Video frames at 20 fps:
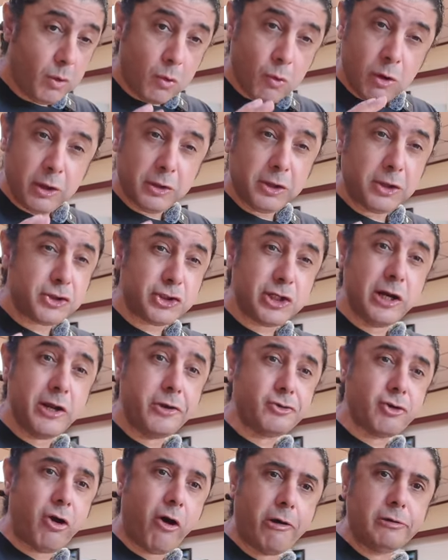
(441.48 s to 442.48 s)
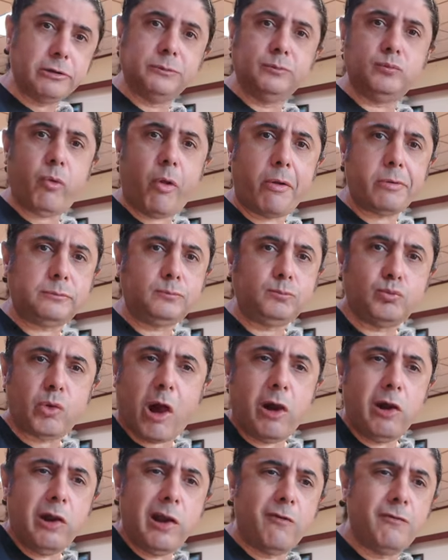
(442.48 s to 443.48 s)
Oh, the chili is hot.
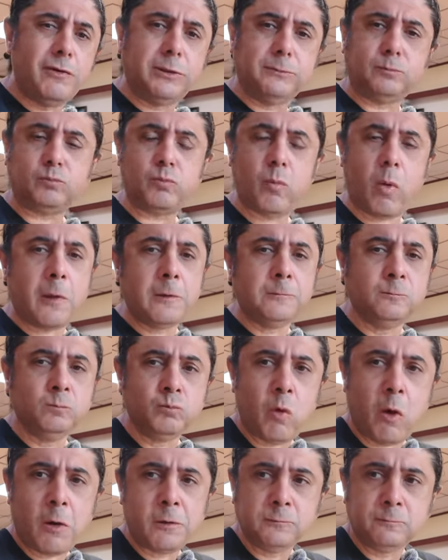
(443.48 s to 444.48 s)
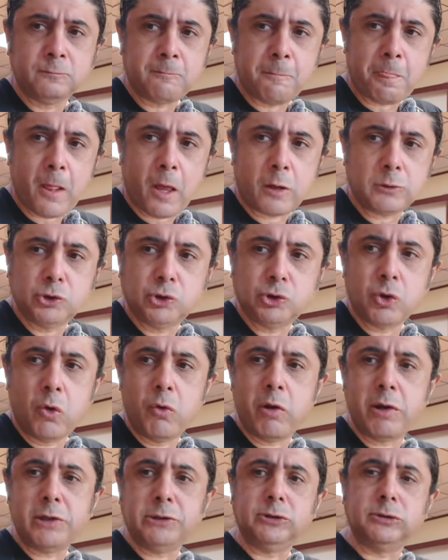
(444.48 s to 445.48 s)
I love it. So
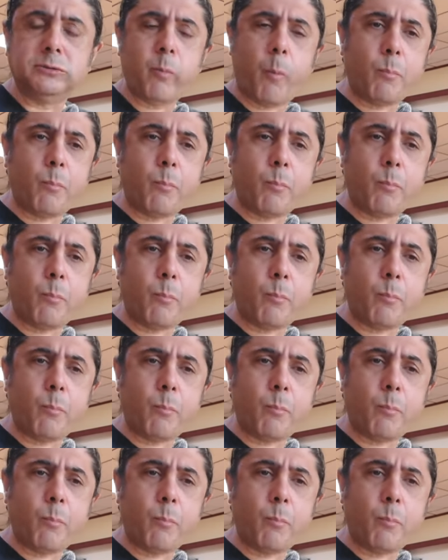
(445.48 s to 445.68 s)
nice.